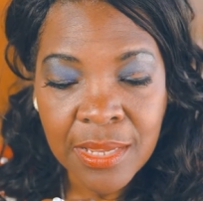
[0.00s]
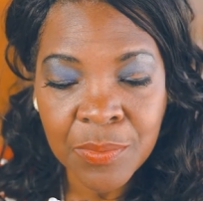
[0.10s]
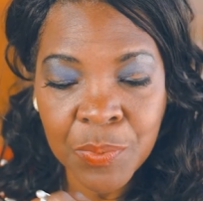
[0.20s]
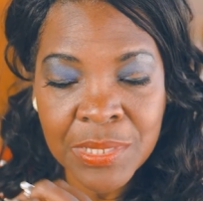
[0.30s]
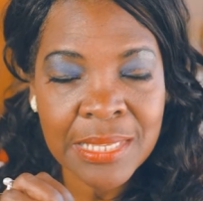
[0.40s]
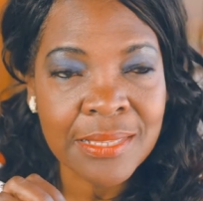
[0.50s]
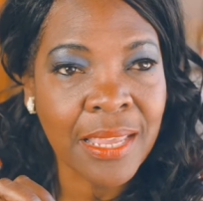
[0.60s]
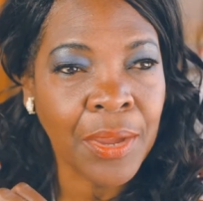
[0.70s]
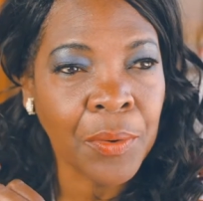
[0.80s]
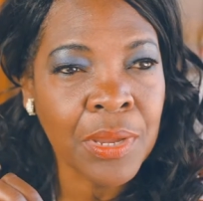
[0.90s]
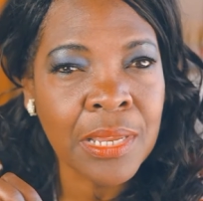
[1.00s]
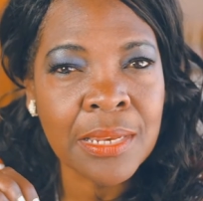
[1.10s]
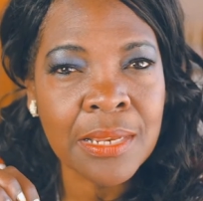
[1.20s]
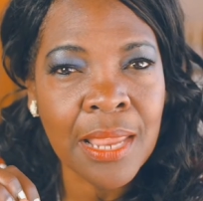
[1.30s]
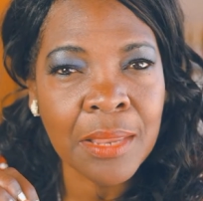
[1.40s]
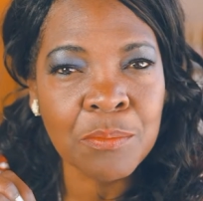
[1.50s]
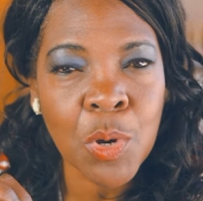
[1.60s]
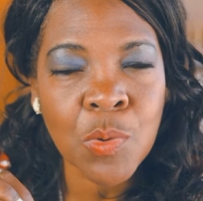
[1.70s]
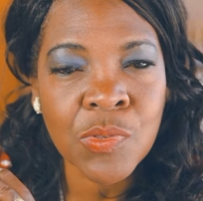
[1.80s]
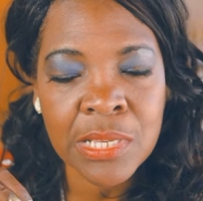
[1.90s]
It was this Aaron and
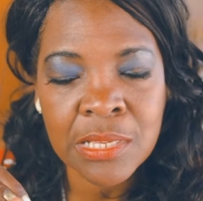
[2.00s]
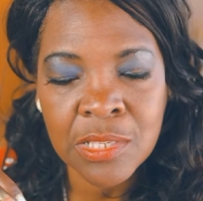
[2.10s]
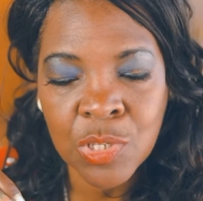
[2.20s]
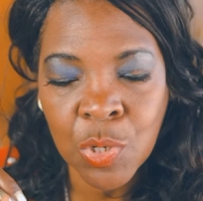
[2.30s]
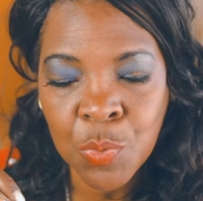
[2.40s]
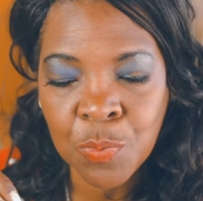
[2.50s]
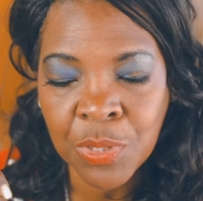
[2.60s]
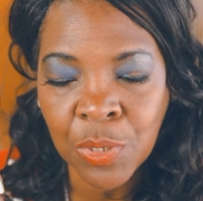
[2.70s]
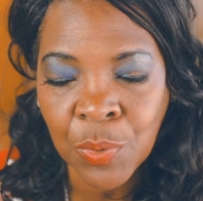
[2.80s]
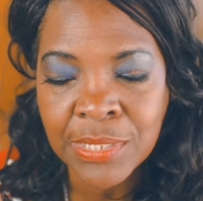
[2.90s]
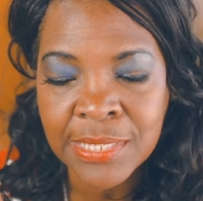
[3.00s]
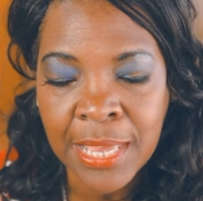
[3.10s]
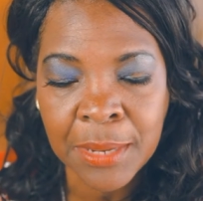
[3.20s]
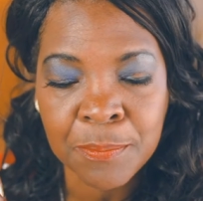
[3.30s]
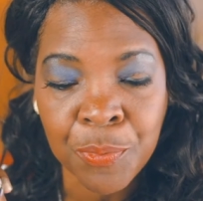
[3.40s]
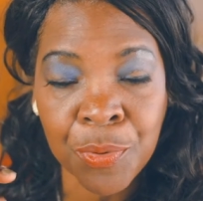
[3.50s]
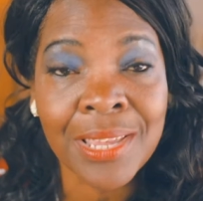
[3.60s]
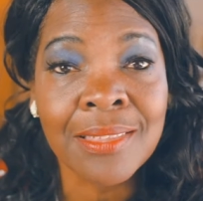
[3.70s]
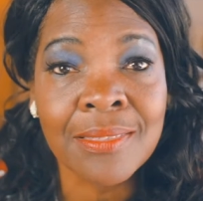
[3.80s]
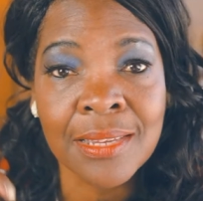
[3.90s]
Moses to whom the Lord said,
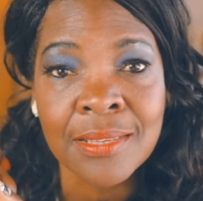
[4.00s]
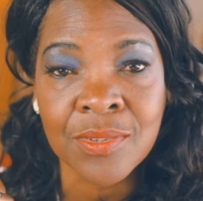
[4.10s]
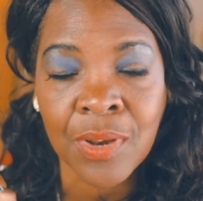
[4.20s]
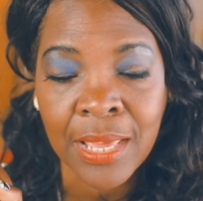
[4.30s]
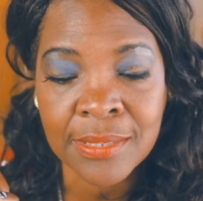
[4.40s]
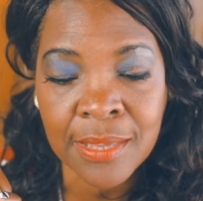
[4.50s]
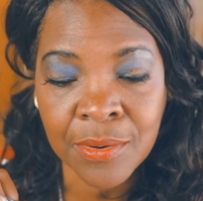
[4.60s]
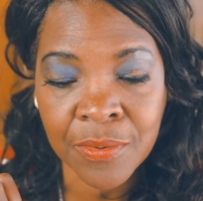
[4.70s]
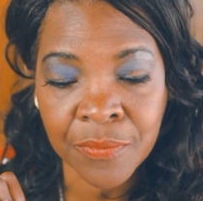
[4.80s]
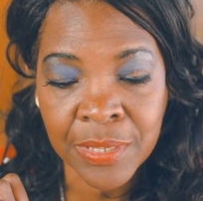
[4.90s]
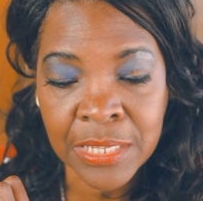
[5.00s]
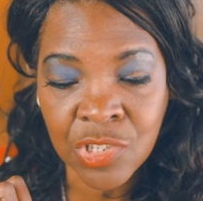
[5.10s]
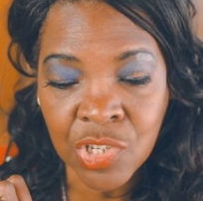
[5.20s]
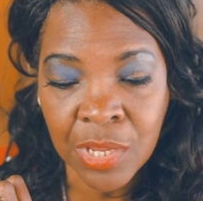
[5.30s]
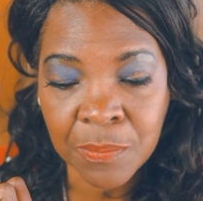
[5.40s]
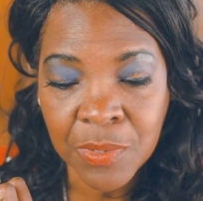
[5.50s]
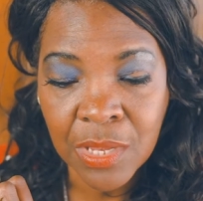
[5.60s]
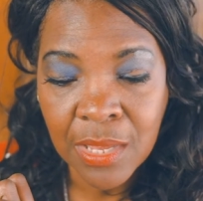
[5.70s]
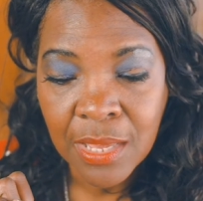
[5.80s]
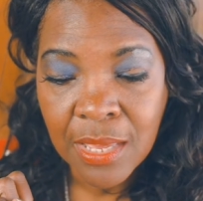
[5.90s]
bring the Israelites out of Egypt.
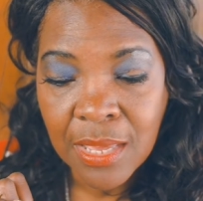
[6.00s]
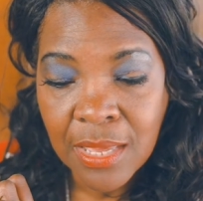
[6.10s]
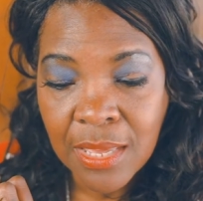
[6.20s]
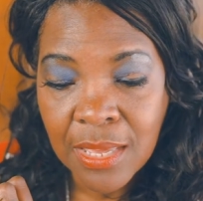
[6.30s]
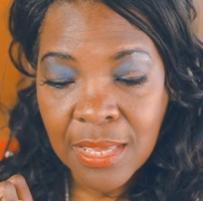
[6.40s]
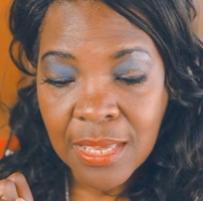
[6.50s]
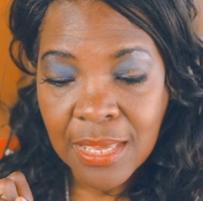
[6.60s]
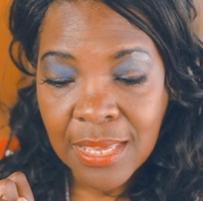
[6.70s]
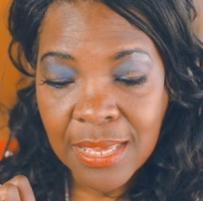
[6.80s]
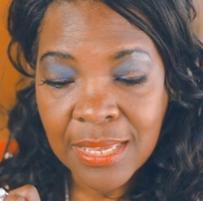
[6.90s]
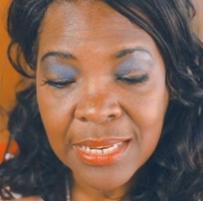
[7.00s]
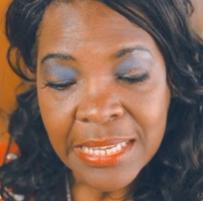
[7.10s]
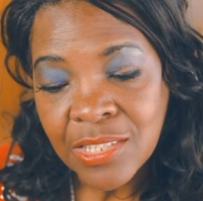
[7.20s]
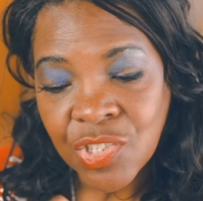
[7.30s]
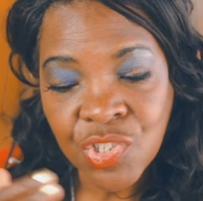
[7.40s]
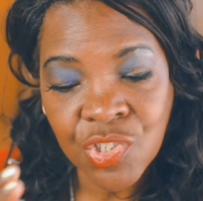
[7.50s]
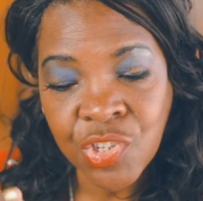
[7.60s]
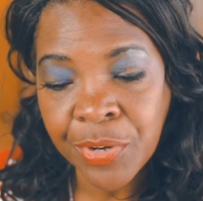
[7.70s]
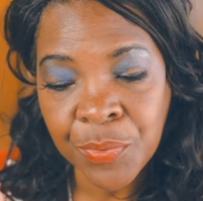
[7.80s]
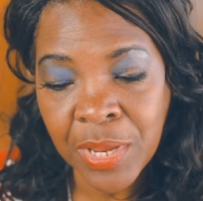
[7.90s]
In each
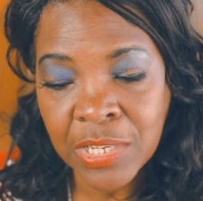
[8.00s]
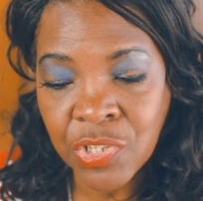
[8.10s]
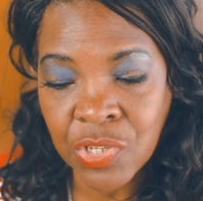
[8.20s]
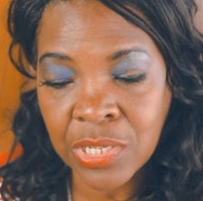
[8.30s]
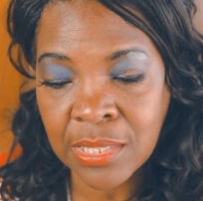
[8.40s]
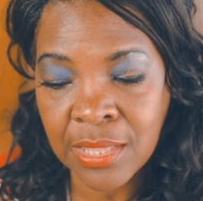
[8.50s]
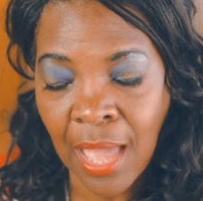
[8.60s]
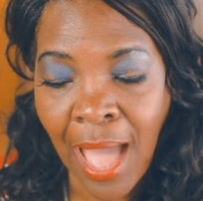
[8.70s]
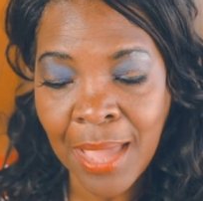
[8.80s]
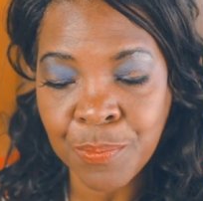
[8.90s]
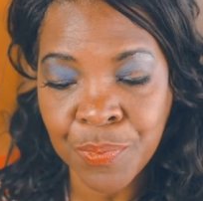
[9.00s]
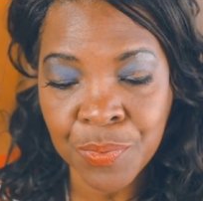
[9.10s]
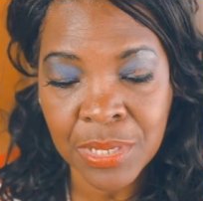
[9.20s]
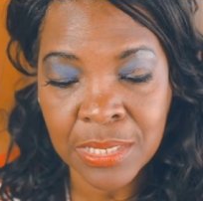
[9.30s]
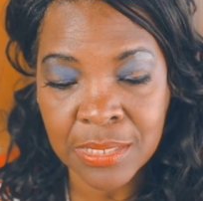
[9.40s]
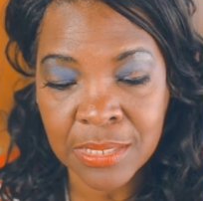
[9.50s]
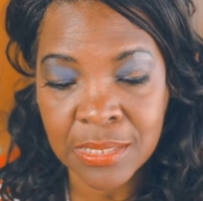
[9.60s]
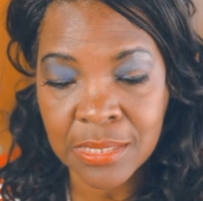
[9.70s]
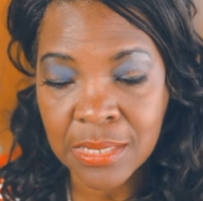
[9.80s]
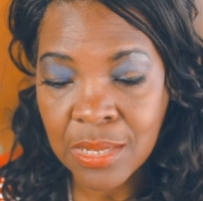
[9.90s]
generation, the high
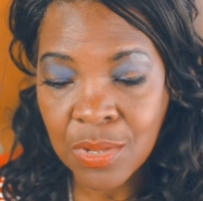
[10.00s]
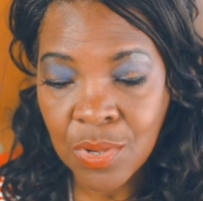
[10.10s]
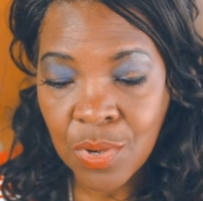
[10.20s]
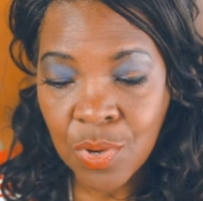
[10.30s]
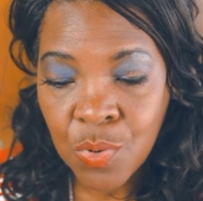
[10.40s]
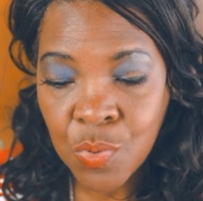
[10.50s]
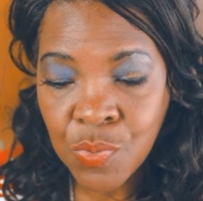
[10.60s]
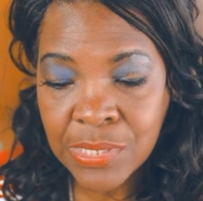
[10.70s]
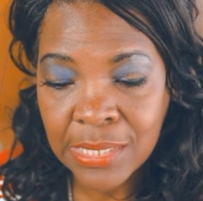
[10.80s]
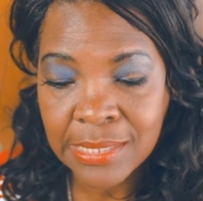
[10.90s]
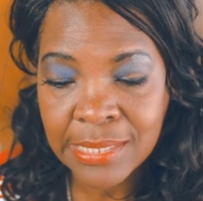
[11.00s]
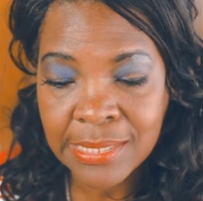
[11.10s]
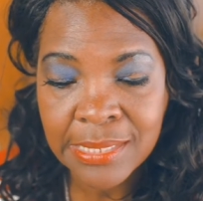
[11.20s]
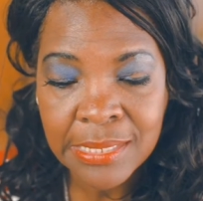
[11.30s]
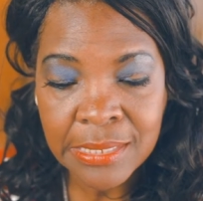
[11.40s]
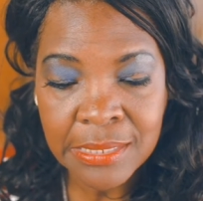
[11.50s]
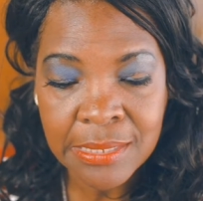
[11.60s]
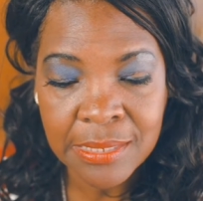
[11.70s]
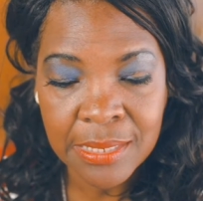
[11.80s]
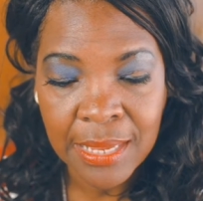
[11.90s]
priest who
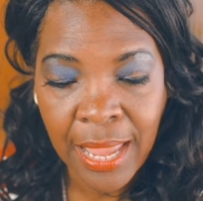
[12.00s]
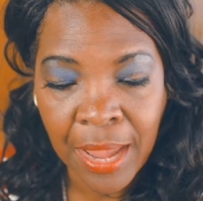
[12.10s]
succeeds